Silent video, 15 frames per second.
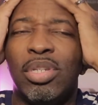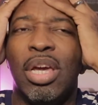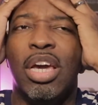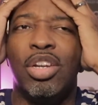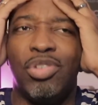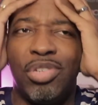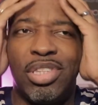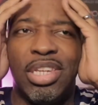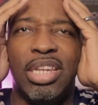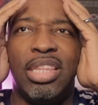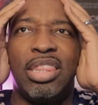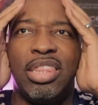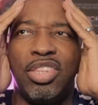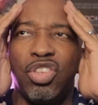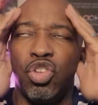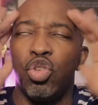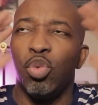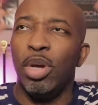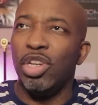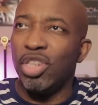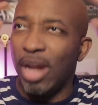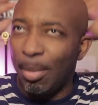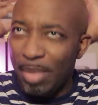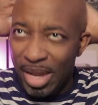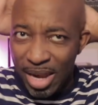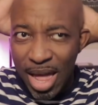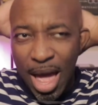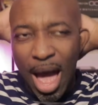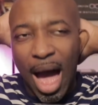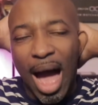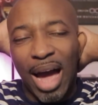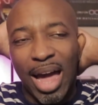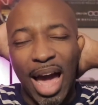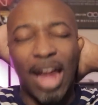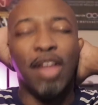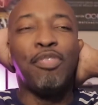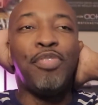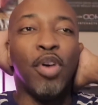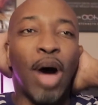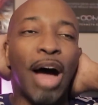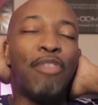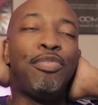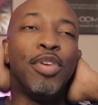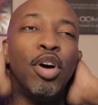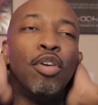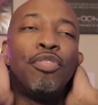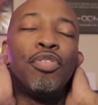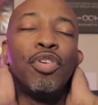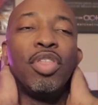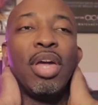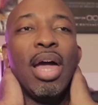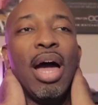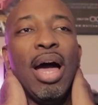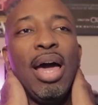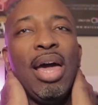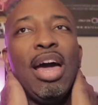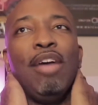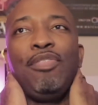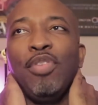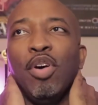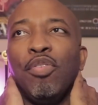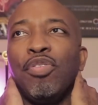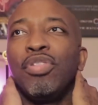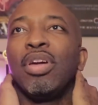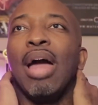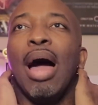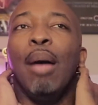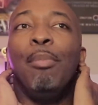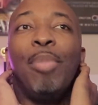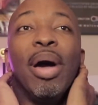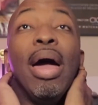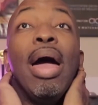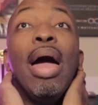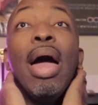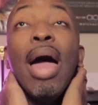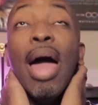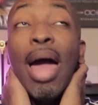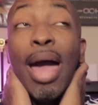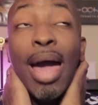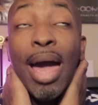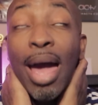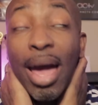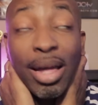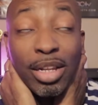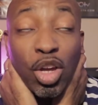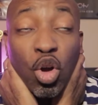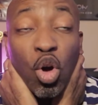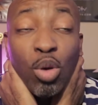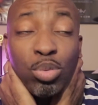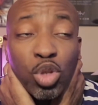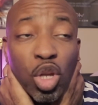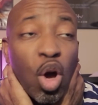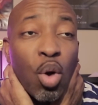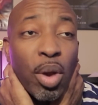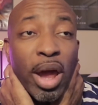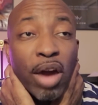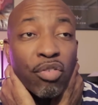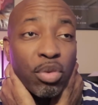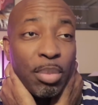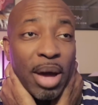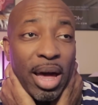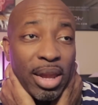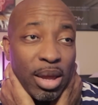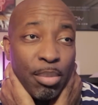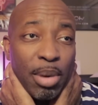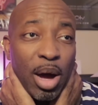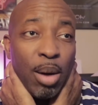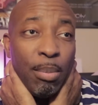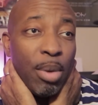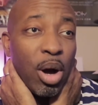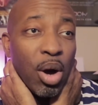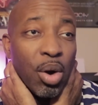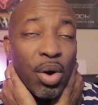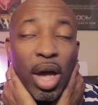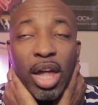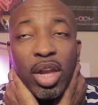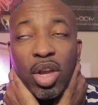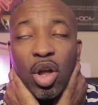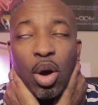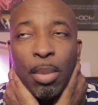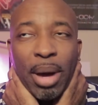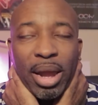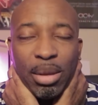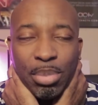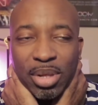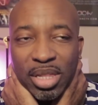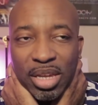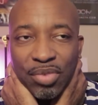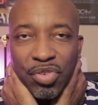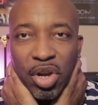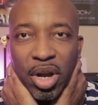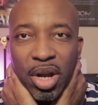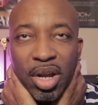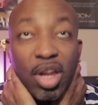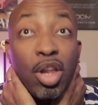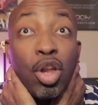an interesting situation. I mean, I feel for the guy. But Coop told everybody about Mo and nobody believed her.